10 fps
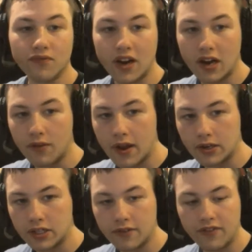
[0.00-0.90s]
Right here,
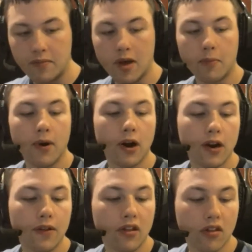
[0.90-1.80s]
there's the female
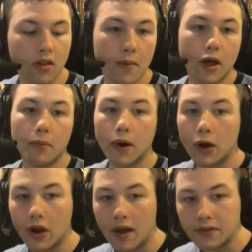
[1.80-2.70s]
part, and this is the male
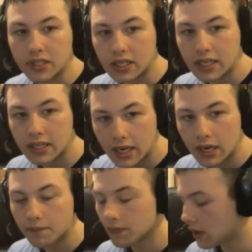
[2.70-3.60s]
part, obviously, you know.